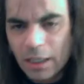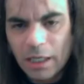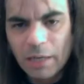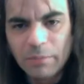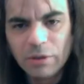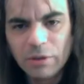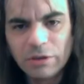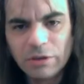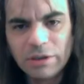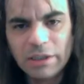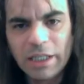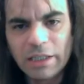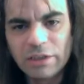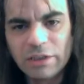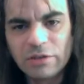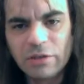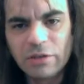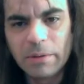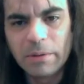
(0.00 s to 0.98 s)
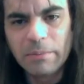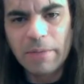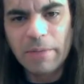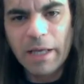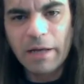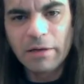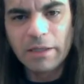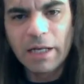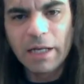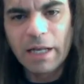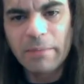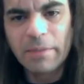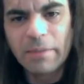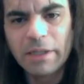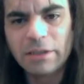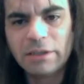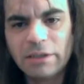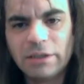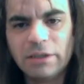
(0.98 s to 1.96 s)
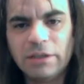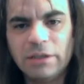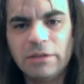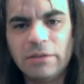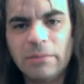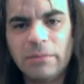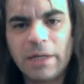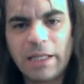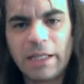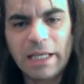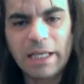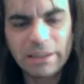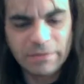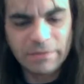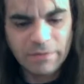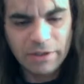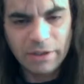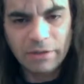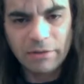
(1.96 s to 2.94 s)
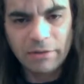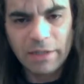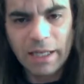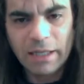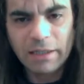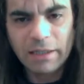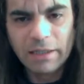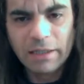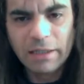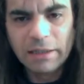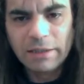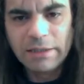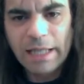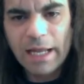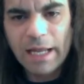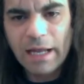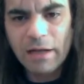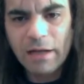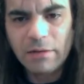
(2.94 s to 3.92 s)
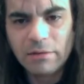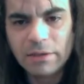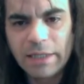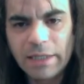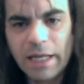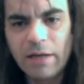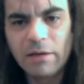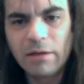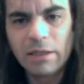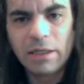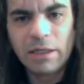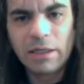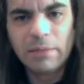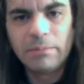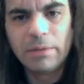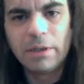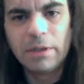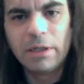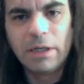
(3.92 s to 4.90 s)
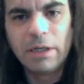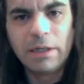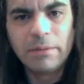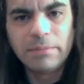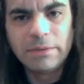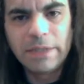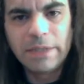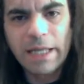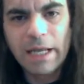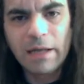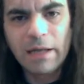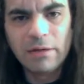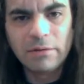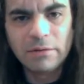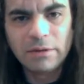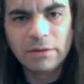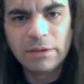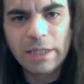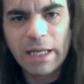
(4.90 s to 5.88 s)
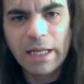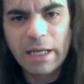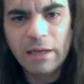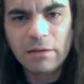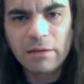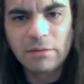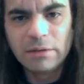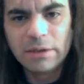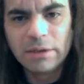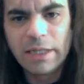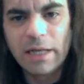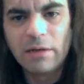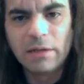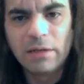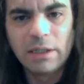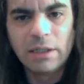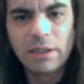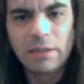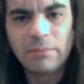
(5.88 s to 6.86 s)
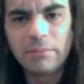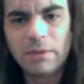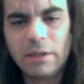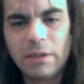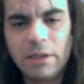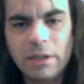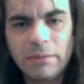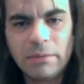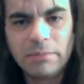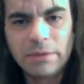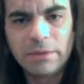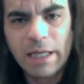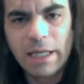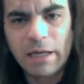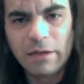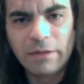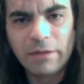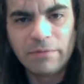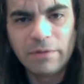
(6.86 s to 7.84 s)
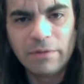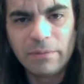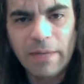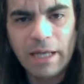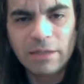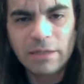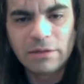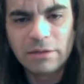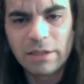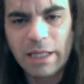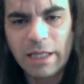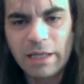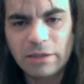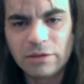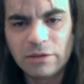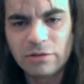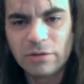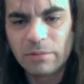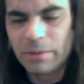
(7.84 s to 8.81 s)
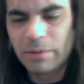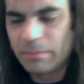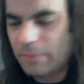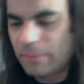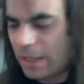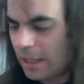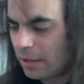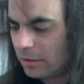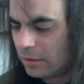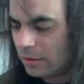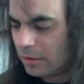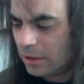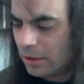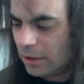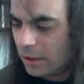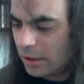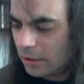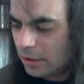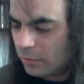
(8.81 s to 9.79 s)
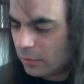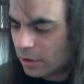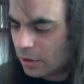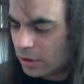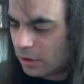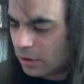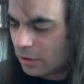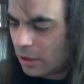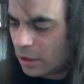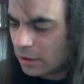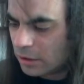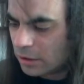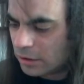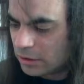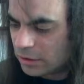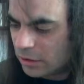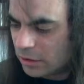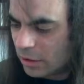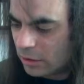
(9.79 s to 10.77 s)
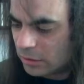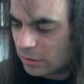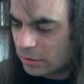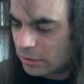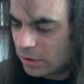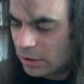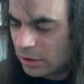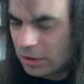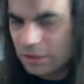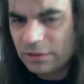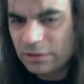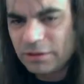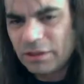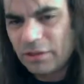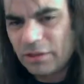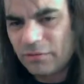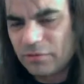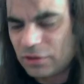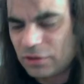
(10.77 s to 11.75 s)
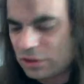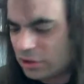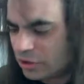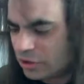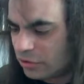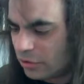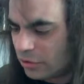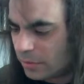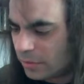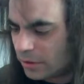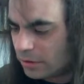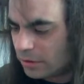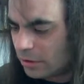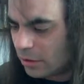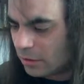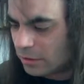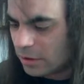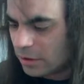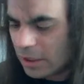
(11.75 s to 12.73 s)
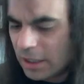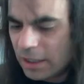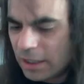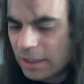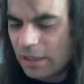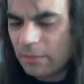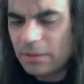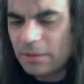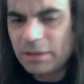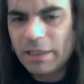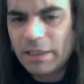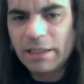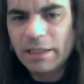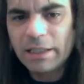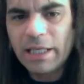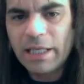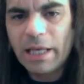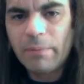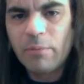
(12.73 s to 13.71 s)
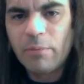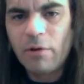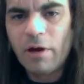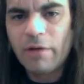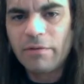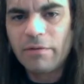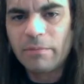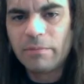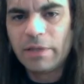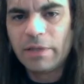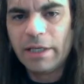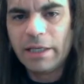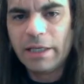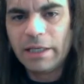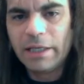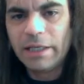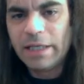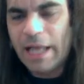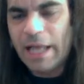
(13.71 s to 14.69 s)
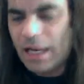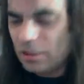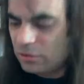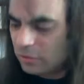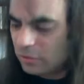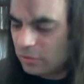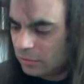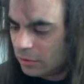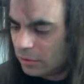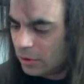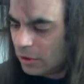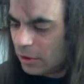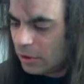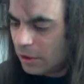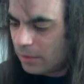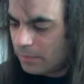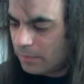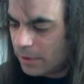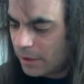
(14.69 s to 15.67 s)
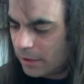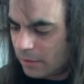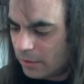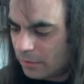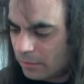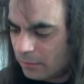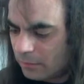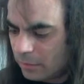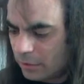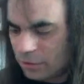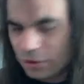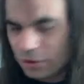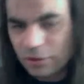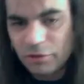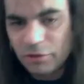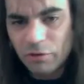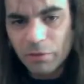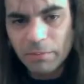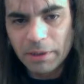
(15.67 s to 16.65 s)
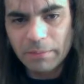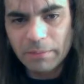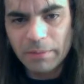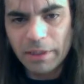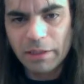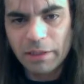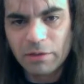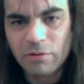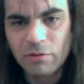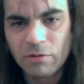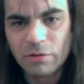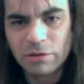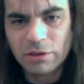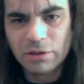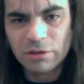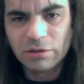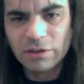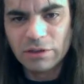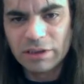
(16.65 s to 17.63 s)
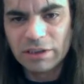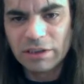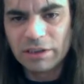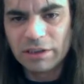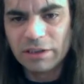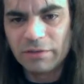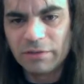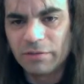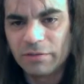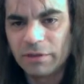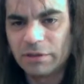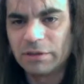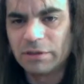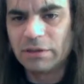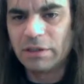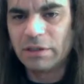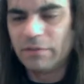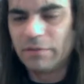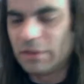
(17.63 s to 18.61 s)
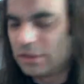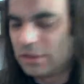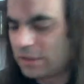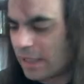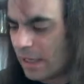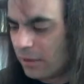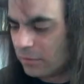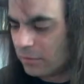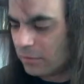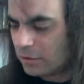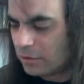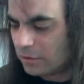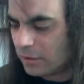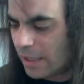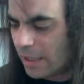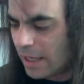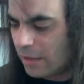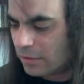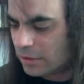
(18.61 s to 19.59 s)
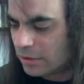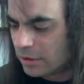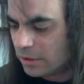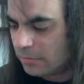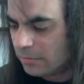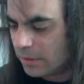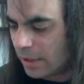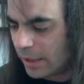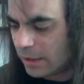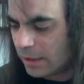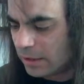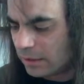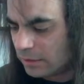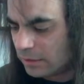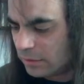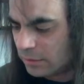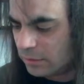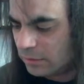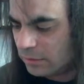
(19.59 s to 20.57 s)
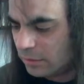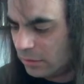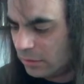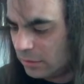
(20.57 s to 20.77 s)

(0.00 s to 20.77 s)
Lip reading: And I'm using that strumming pattern that I mentioned to you in my last video, that down, down, up, up, down, down, down, up, up, down. If you master that strumming pattern, it'll work in a lot of good songs, for just strumming songs. Now I'm going to take the capo off and play it in natural up here where you normally play the chords, and you'll see the difference of the sound. So now it's going to be like this.